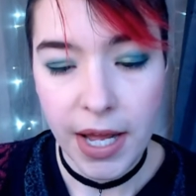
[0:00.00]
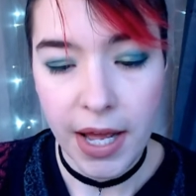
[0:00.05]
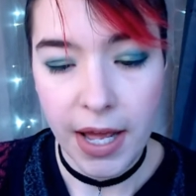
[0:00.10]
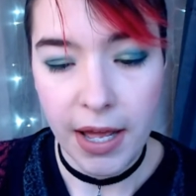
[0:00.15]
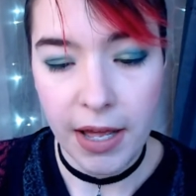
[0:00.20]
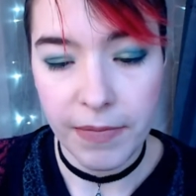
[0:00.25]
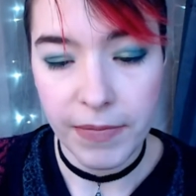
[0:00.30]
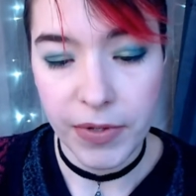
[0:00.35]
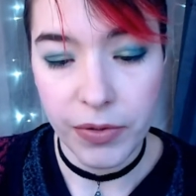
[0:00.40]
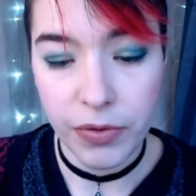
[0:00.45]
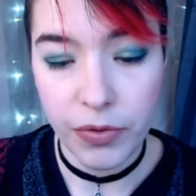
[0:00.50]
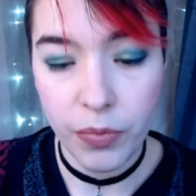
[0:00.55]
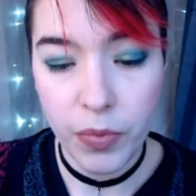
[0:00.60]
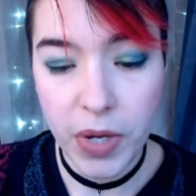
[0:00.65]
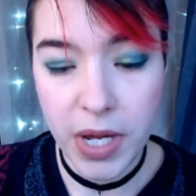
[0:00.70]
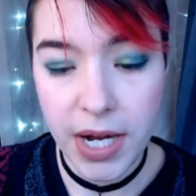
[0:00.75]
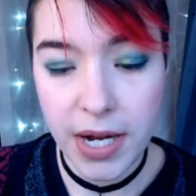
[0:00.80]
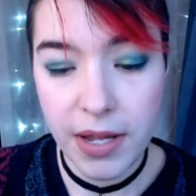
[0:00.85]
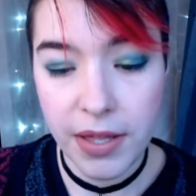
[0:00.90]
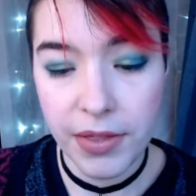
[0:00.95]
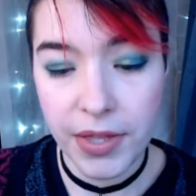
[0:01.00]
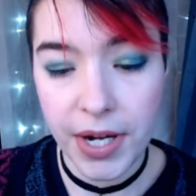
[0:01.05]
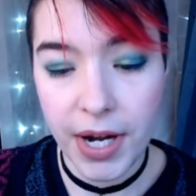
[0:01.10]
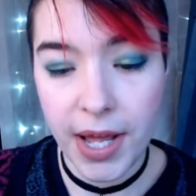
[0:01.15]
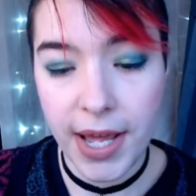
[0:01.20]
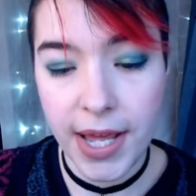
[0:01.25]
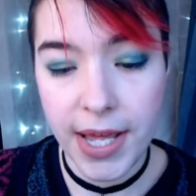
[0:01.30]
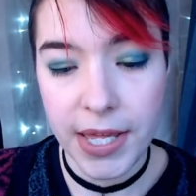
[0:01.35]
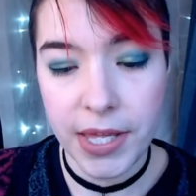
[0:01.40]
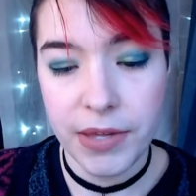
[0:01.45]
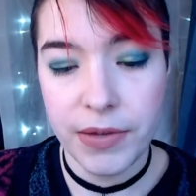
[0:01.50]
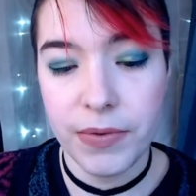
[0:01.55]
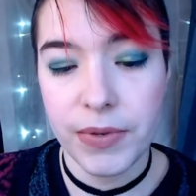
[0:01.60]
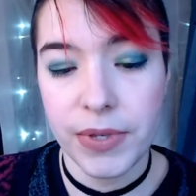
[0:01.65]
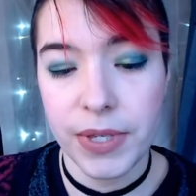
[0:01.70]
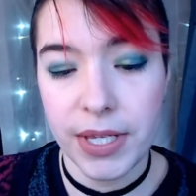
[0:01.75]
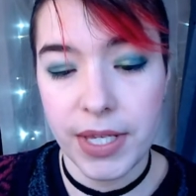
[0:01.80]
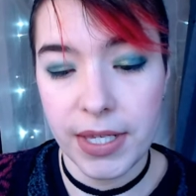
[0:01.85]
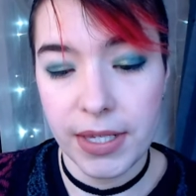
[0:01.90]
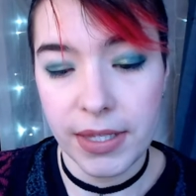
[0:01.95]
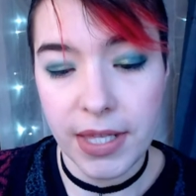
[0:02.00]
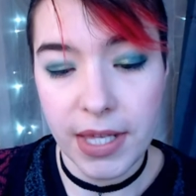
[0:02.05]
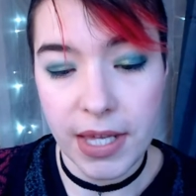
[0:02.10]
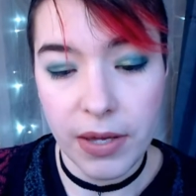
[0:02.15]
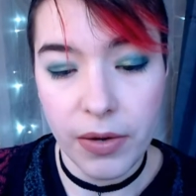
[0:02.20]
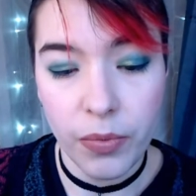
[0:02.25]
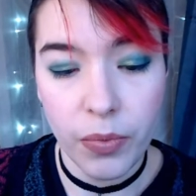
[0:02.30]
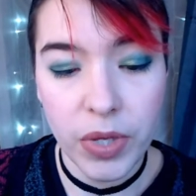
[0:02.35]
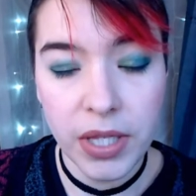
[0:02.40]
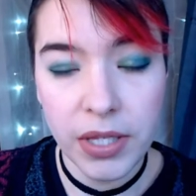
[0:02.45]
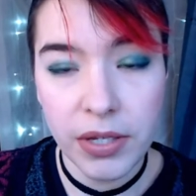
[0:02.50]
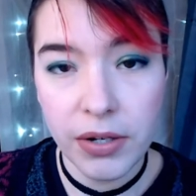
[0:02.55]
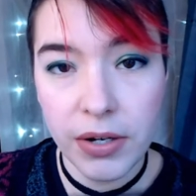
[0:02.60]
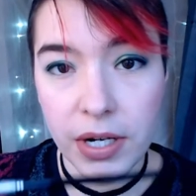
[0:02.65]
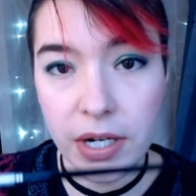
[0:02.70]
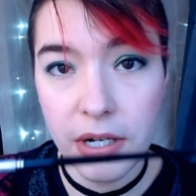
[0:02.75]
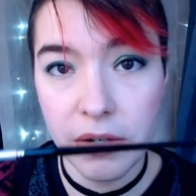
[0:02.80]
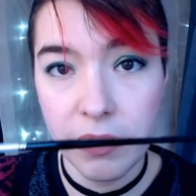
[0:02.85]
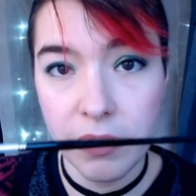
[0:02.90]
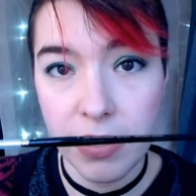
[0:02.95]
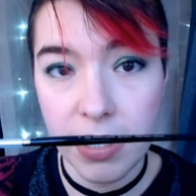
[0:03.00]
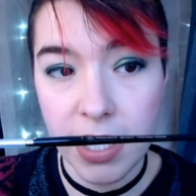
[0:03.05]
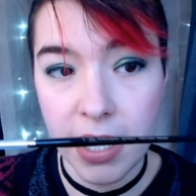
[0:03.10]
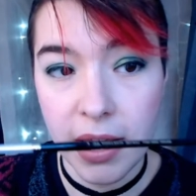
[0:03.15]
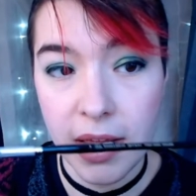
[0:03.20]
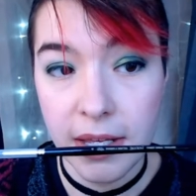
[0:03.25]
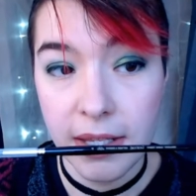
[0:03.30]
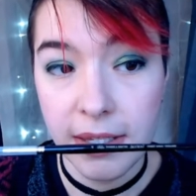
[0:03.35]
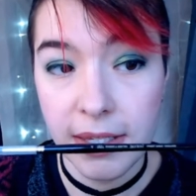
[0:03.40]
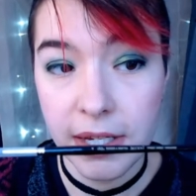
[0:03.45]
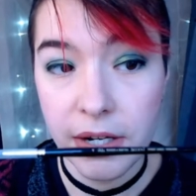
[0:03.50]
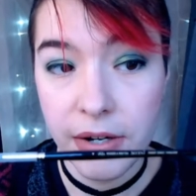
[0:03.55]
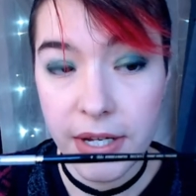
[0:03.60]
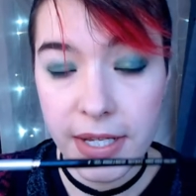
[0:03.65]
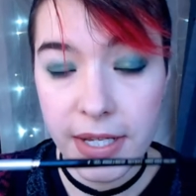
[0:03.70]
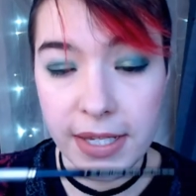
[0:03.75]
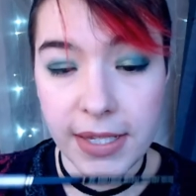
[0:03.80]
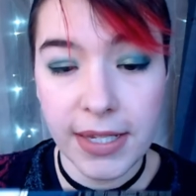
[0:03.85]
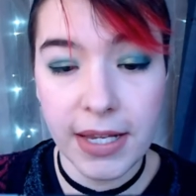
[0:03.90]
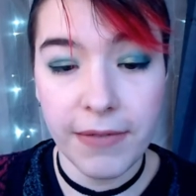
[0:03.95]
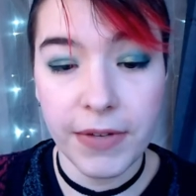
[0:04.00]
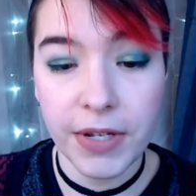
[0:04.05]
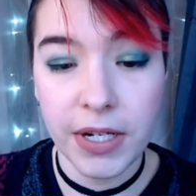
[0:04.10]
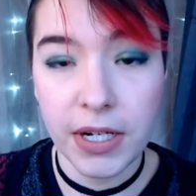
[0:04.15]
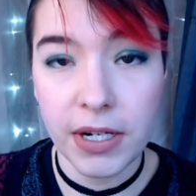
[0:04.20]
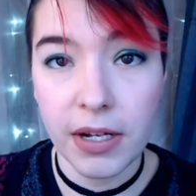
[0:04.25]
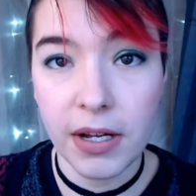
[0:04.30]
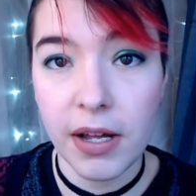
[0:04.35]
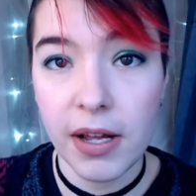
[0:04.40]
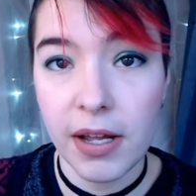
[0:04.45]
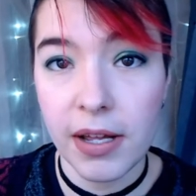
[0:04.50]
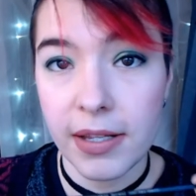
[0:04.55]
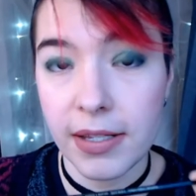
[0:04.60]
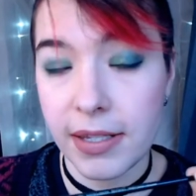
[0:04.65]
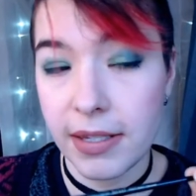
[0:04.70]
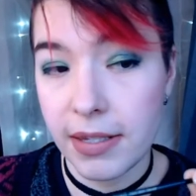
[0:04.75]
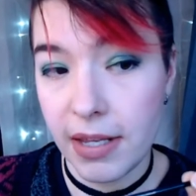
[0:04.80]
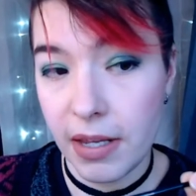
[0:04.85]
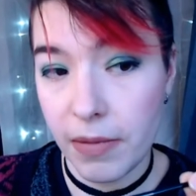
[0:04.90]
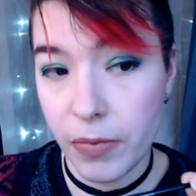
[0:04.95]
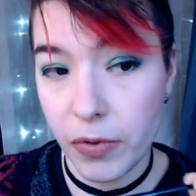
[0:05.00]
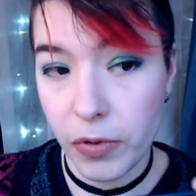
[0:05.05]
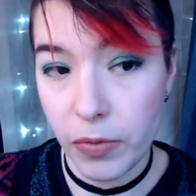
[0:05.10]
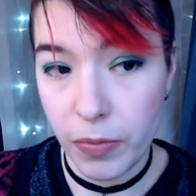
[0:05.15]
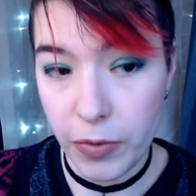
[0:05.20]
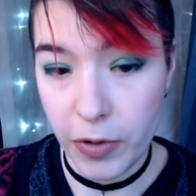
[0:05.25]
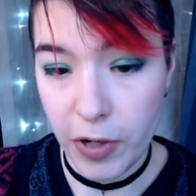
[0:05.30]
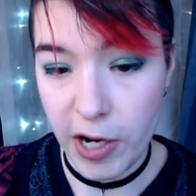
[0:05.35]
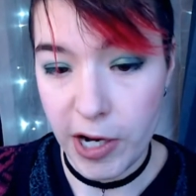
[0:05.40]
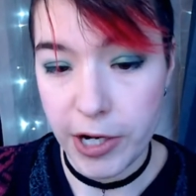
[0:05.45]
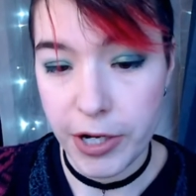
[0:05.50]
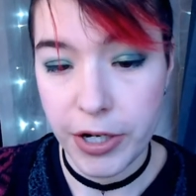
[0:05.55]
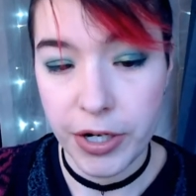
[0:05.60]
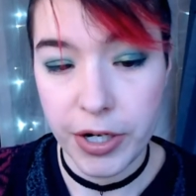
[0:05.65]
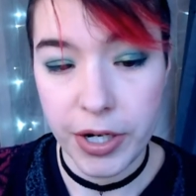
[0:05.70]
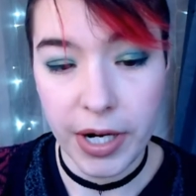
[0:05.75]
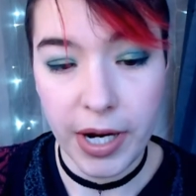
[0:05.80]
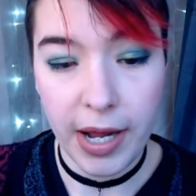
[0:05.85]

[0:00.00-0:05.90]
Um, so the one that I use is the Winsor & Newton Series 7 Sable Brush.